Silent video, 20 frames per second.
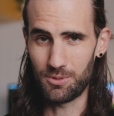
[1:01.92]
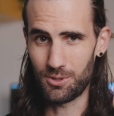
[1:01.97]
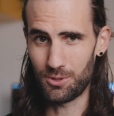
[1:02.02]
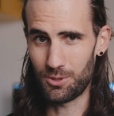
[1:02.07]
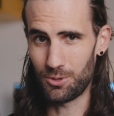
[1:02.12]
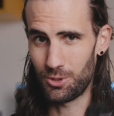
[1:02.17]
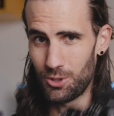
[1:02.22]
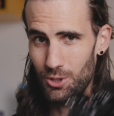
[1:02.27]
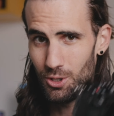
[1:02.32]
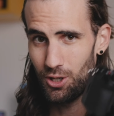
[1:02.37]
was
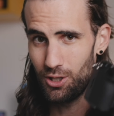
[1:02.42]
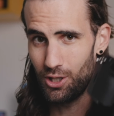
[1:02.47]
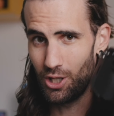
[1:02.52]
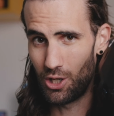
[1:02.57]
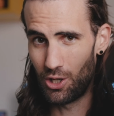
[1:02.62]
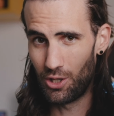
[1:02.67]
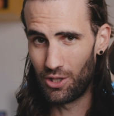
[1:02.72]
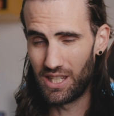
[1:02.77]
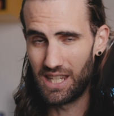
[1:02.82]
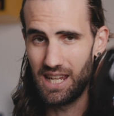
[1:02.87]
all shot
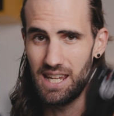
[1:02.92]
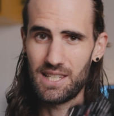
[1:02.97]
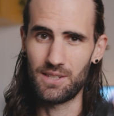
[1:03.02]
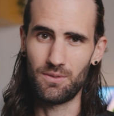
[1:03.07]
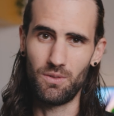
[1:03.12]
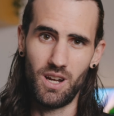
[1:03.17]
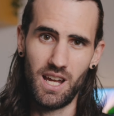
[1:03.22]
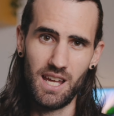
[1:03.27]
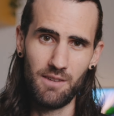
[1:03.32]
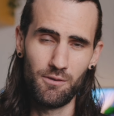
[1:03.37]
on the
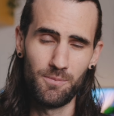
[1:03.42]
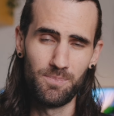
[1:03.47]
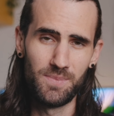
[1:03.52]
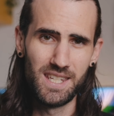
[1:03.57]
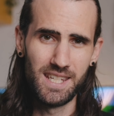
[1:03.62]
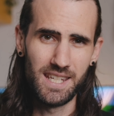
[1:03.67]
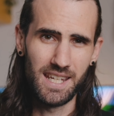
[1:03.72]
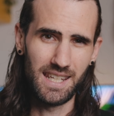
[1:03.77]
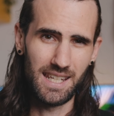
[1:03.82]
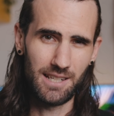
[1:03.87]
S5,
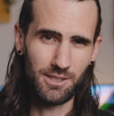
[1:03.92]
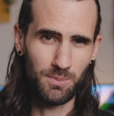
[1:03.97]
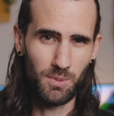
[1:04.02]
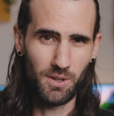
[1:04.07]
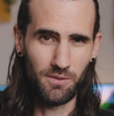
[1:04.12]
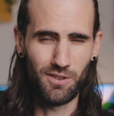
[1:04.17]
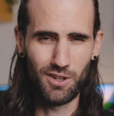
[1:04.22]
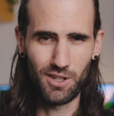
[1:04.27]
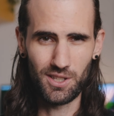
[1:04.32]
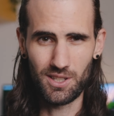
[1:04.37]
and that was
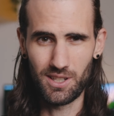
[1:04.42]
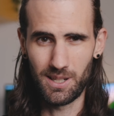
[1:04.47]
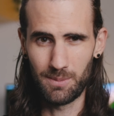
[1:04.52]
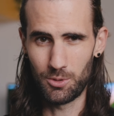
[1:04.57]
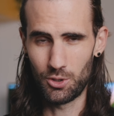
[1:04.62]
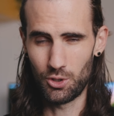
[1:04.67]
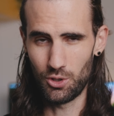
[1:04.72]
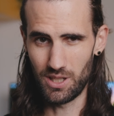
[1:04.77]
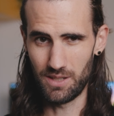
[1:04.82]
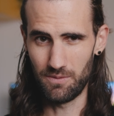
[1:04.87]
my first
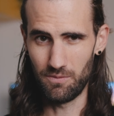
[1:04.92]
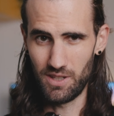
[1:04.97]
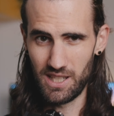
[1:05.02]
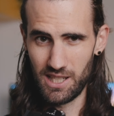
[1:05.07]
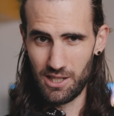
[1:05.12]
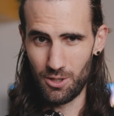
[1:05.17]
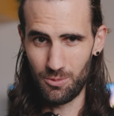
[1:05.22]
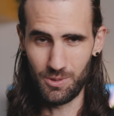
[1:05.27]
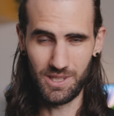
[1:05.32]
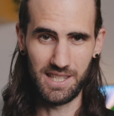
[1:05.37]
time shooting
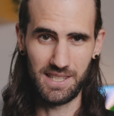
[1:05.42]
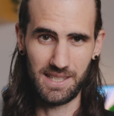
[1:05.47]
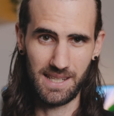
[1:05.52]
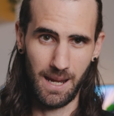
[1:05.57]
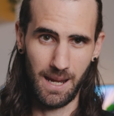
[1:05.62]
video with this